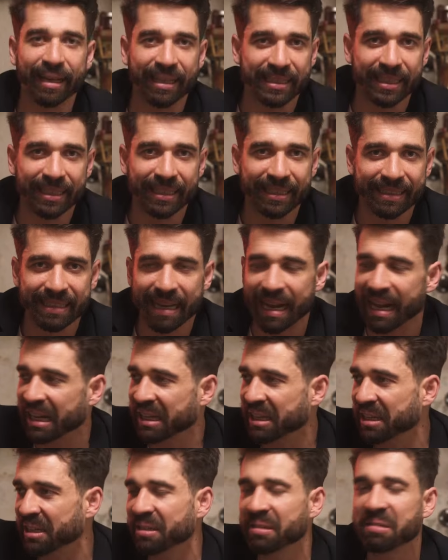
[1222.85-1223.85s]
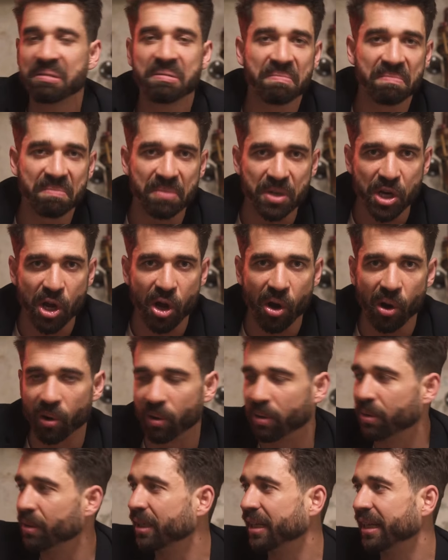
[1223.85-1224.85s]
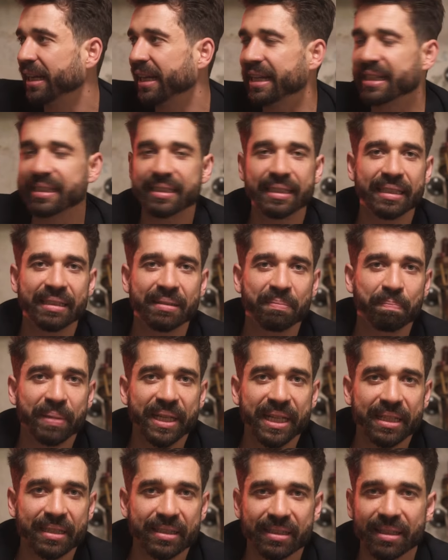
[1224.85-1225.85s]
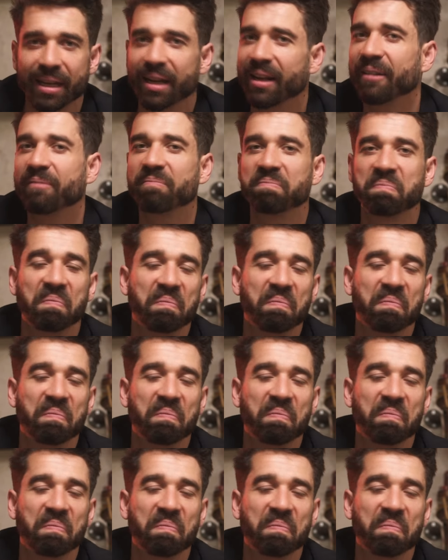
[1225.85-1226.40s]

Is it Italian? No. Is it pizza?